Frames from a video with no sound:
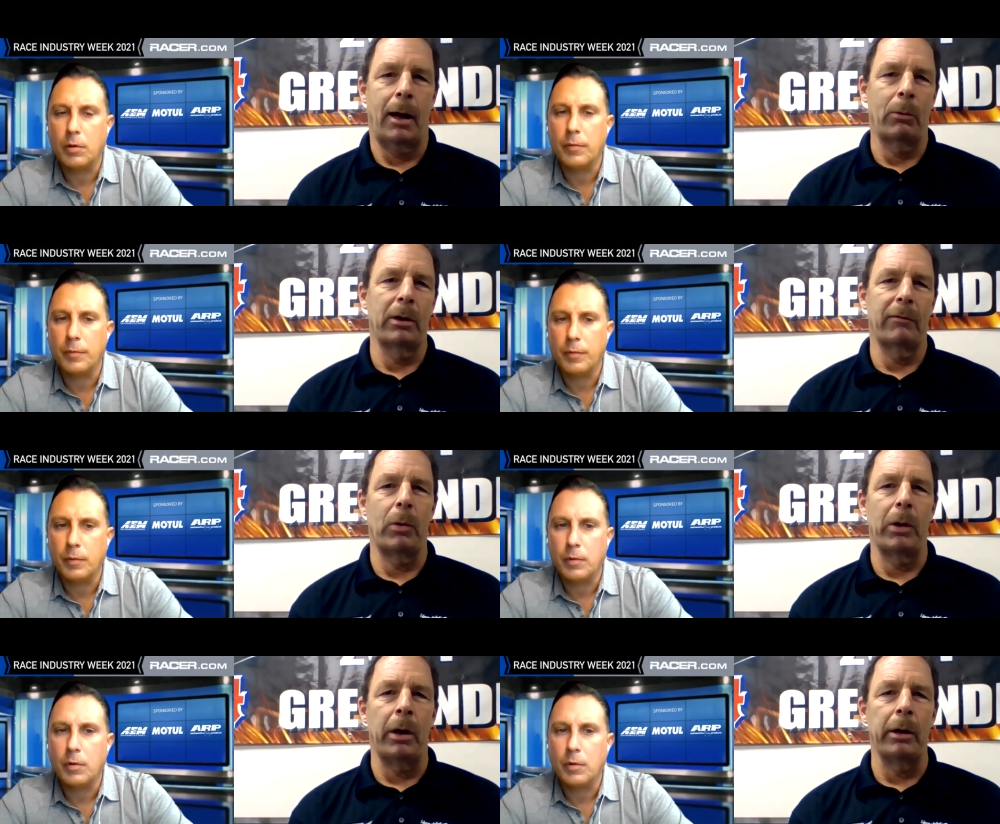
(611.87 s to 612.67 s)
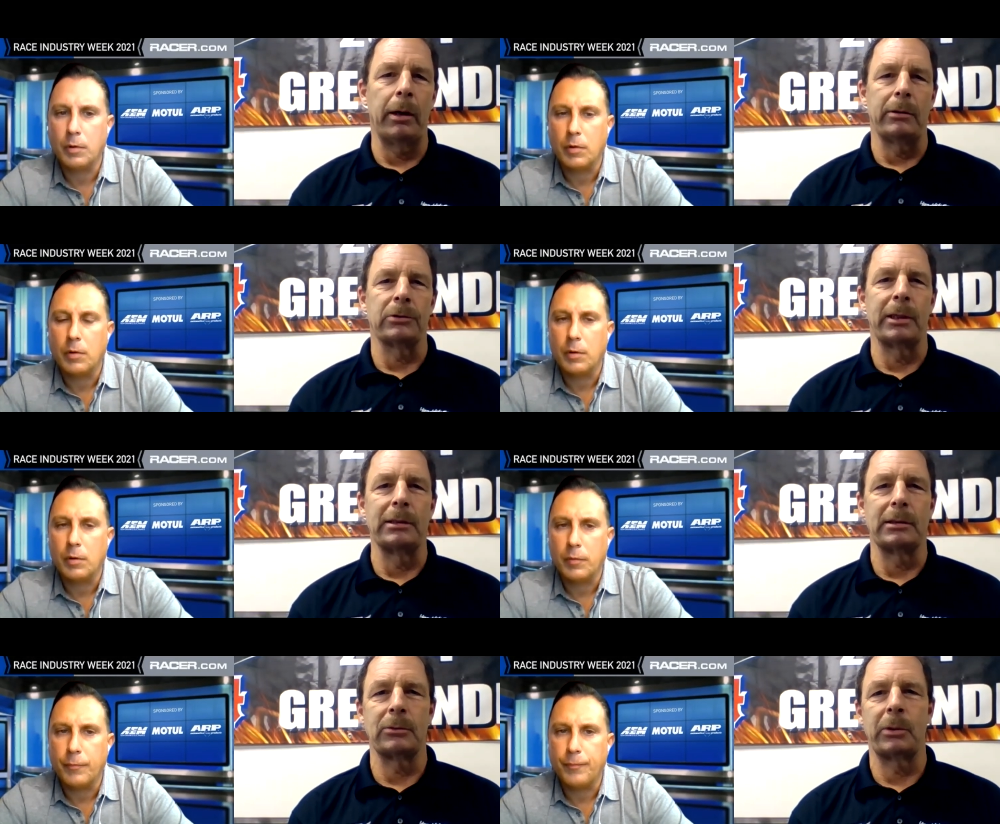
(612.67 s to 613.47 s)
Speaker 1: i wouldn't have won all those
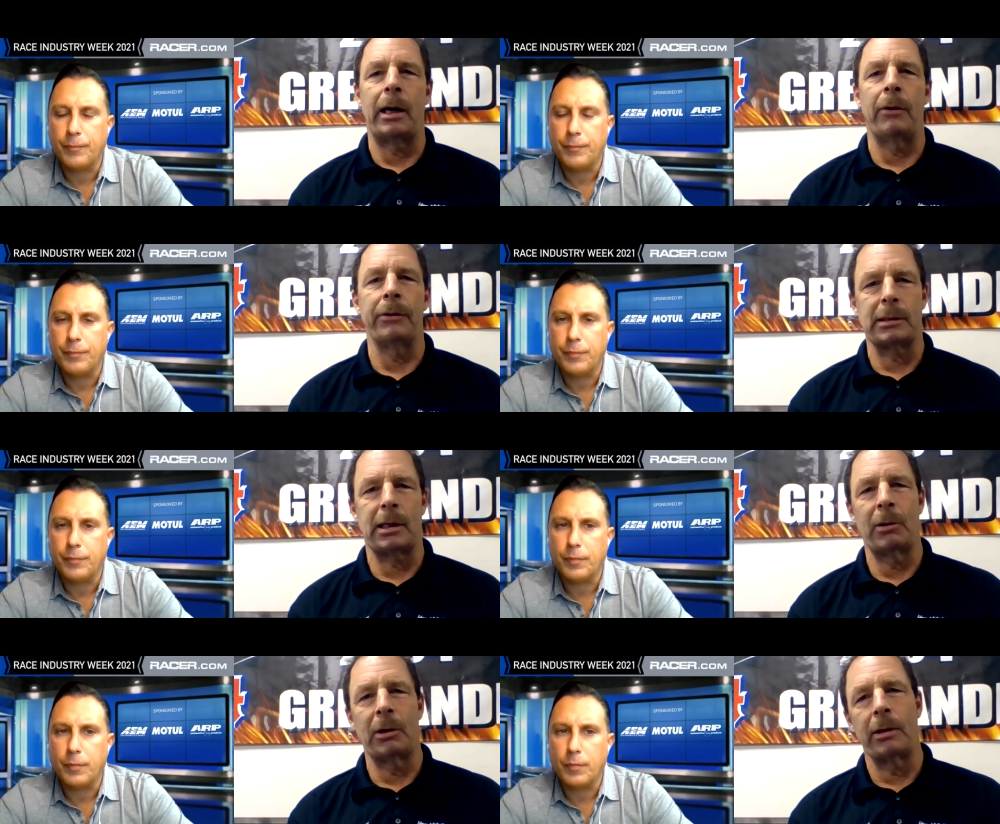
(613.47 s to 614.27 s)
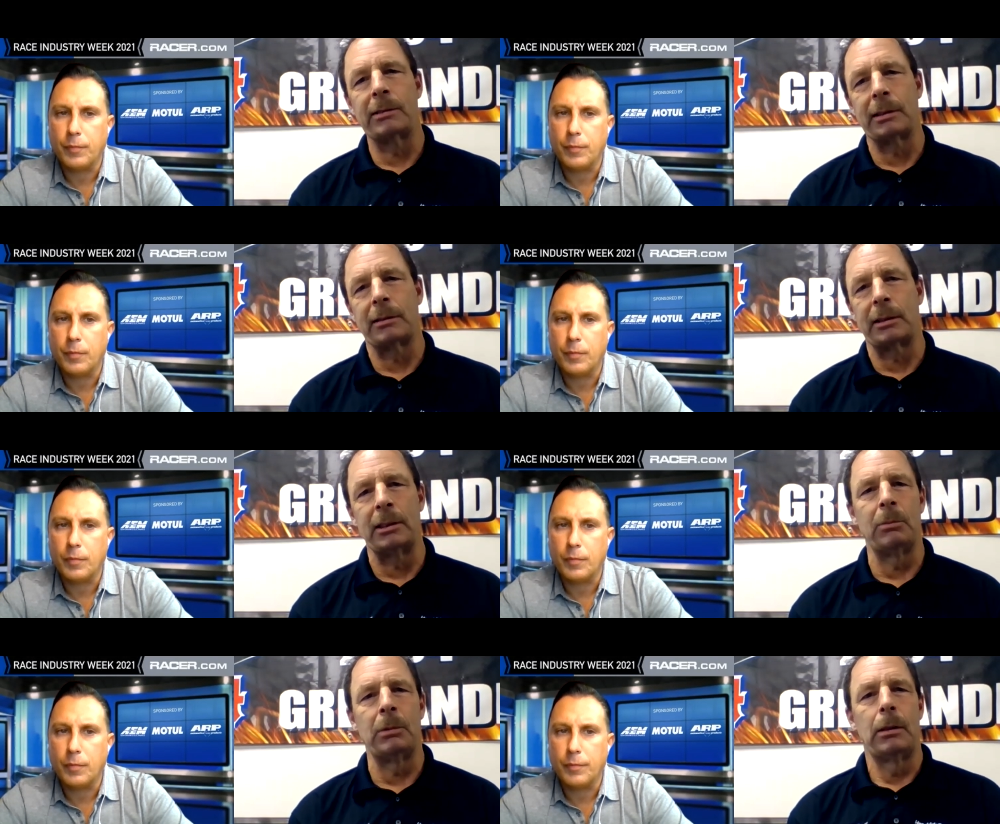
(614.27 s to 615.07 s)
races without this kb racing
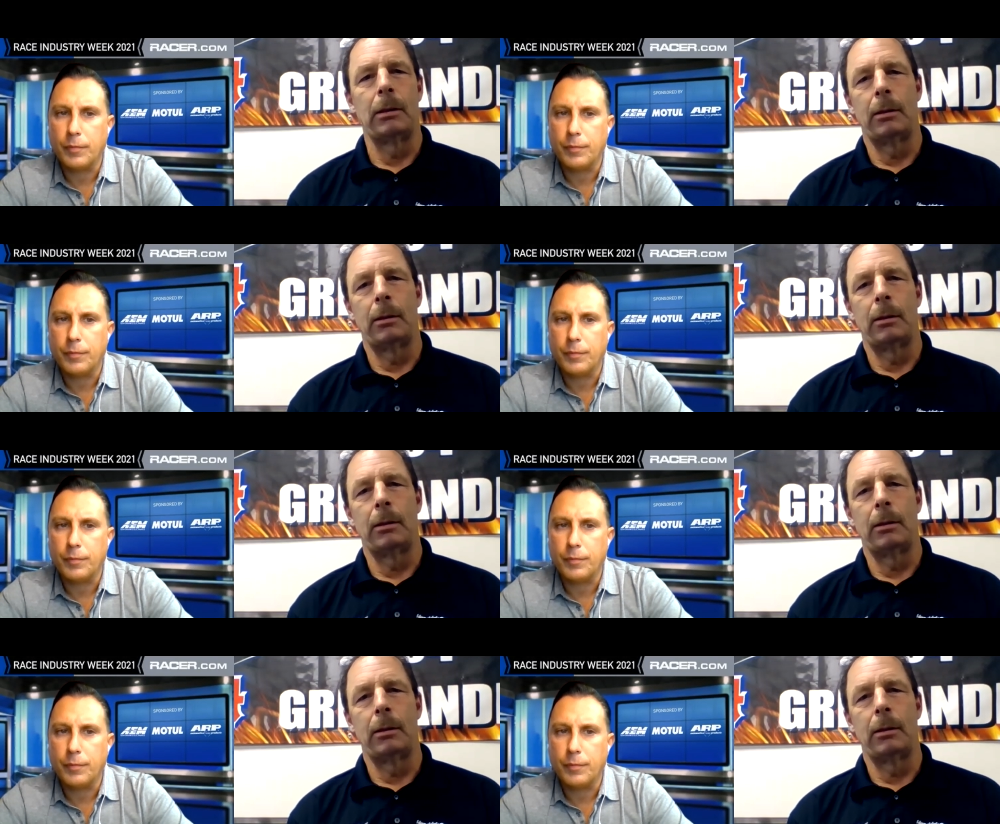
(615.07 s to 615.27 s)
team